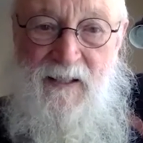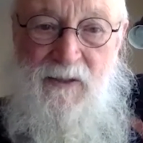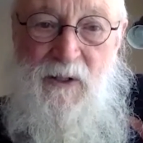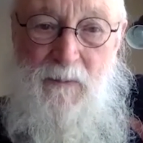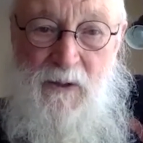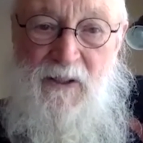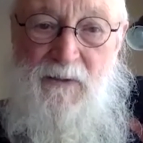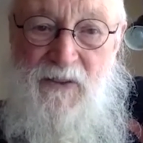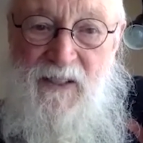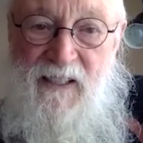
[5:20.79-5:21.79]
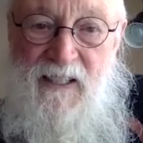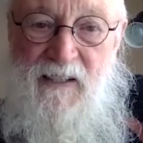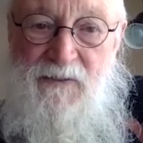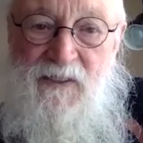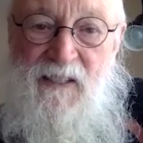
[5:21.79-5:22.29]
doing music for The
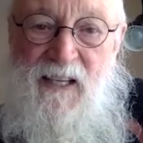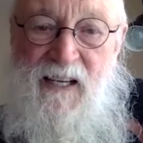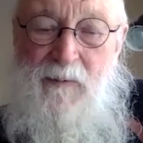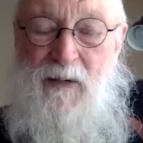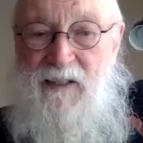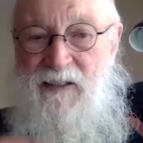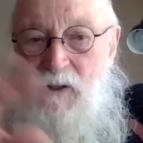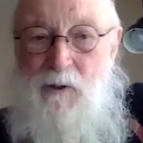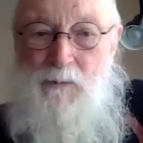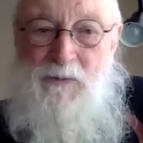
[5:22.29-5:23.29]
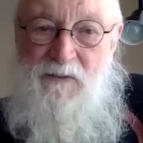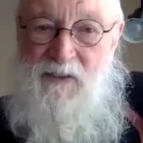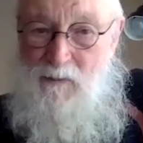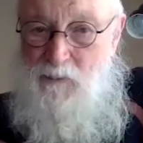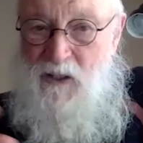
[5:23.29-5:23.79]
Gift, and I'd made loops of
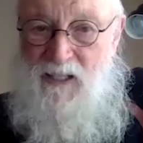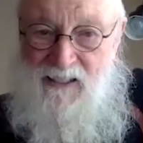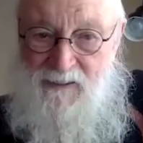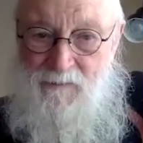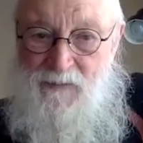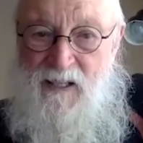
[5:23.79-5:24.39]
him playing.